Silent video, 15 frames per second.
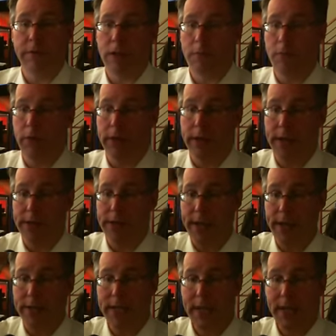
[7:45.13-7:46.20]

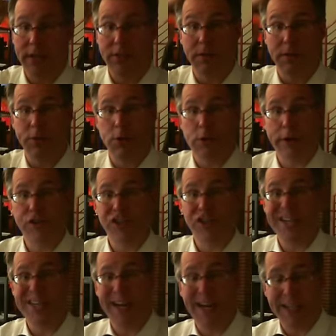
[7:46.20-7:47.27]
WREG.com if you'd like to
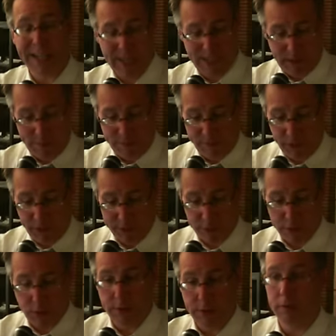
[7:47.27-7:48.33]
tune in for more on that.
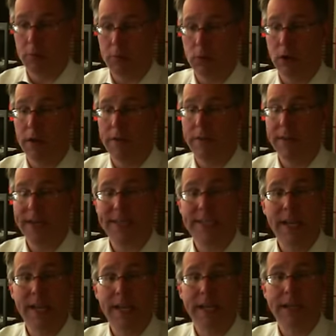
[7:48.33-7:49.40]
And stay tuned for more
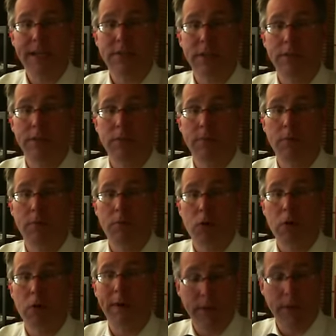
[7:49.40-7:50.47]
about the complete
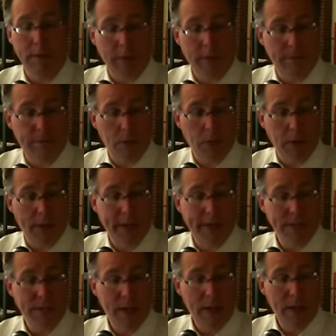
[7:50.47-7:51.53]
forecast again through
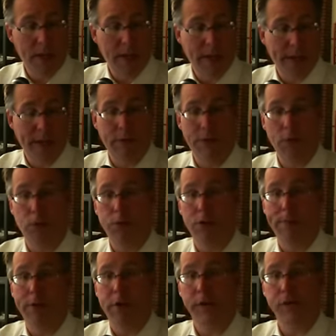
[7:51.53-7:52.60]

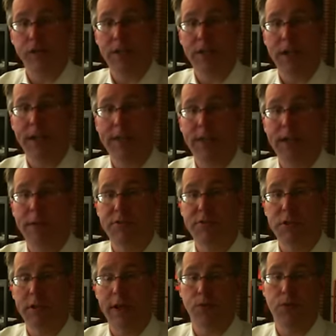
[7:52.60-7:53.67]
WREG.com/weather and
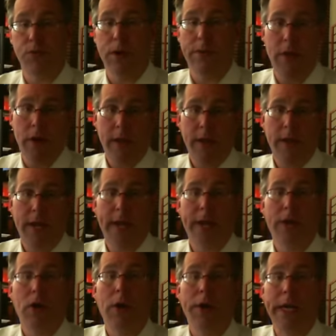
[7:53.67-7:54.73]
on air for those of
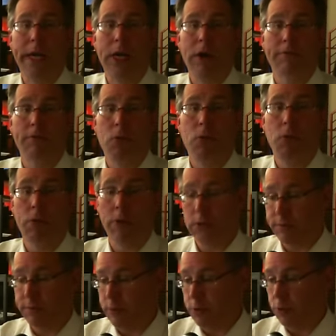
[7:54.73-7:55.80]
you who are going to be staying up
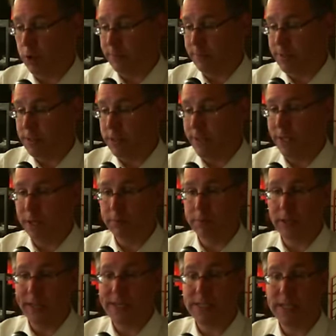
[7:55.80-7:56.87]
late later on
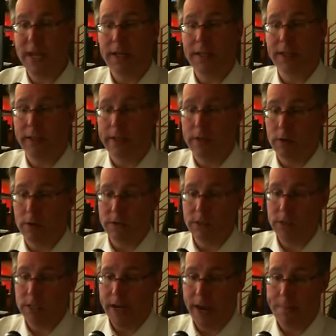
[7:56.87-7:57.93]
tonight. That's it from the
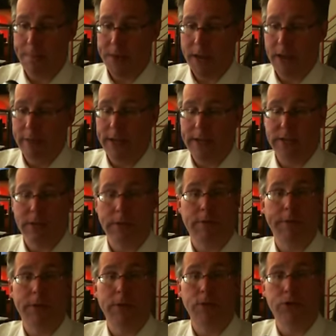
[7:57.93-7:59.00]
News Channel 3 Weather
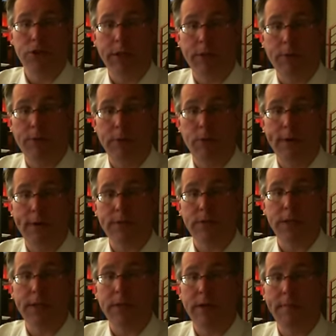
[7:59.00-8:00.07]
Center. I'm meteorologist
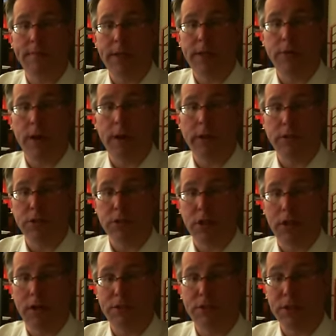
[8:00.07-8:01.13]
Austen Onek. Thanks for joining
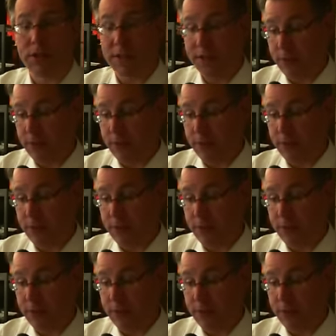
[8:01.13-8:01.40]
me for the